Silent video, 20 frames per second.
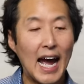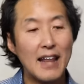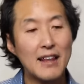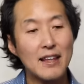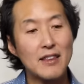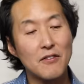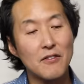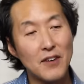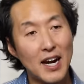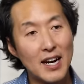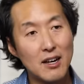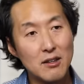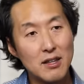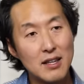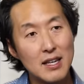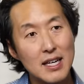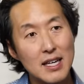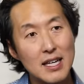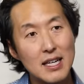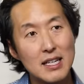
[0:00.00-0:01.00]
And then the final
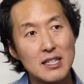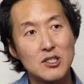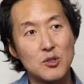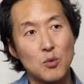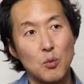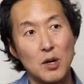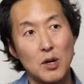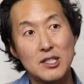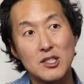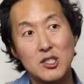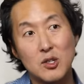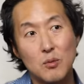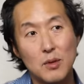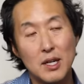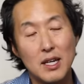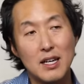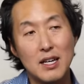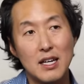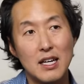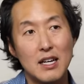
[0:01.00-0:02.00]
thing is once a
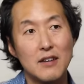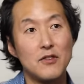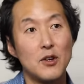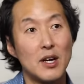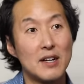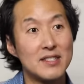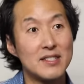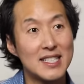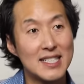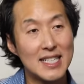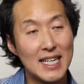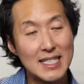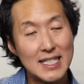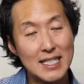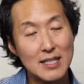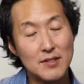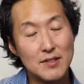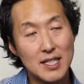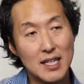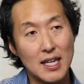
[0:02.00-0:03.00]
week, if you have
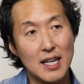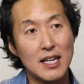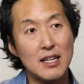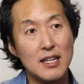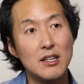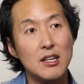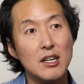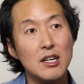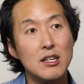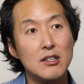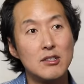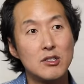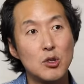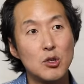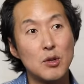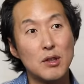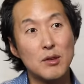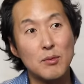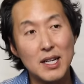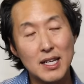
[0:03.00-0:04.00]
sensitive skin,
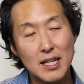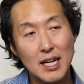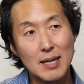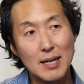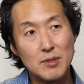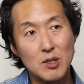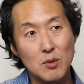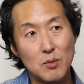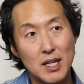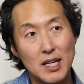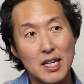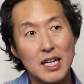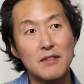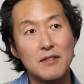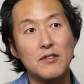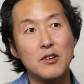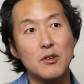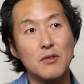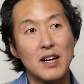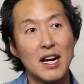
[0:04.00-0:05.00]
two to three times a week,
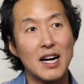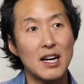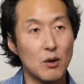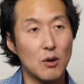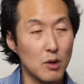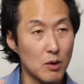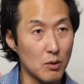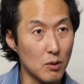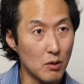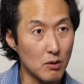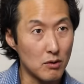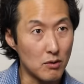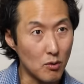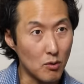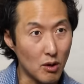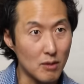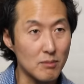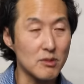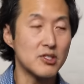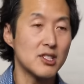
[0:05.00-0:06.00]
if you've got quote unquote
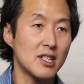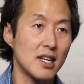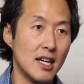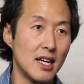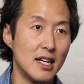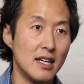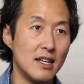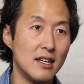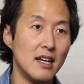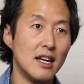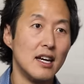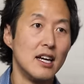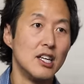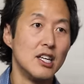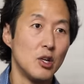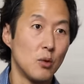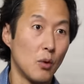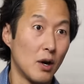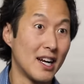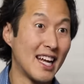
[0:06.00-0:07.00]
normal skin,
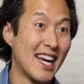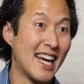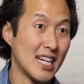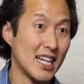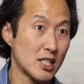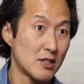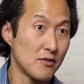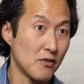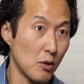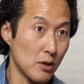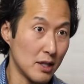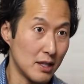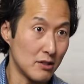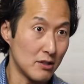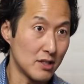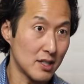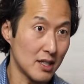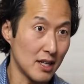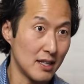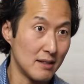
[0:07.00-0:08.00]
you want to exfoliate
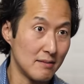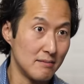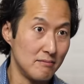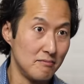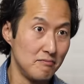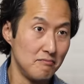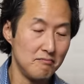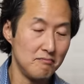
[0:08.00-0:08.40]
your skin.